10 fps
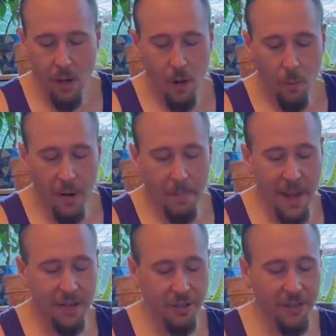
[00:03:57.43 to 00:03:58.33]
One
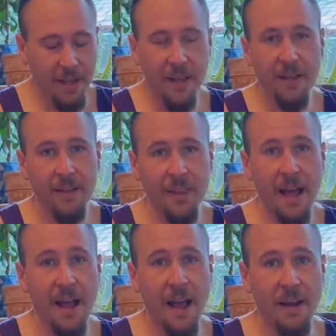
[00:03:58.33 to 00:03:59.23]
major thing
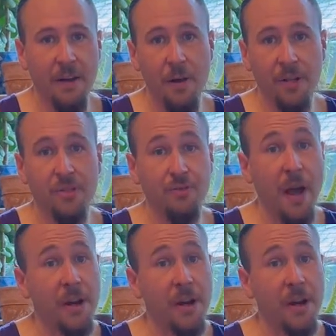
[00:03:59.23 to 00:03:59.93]
that I noticed right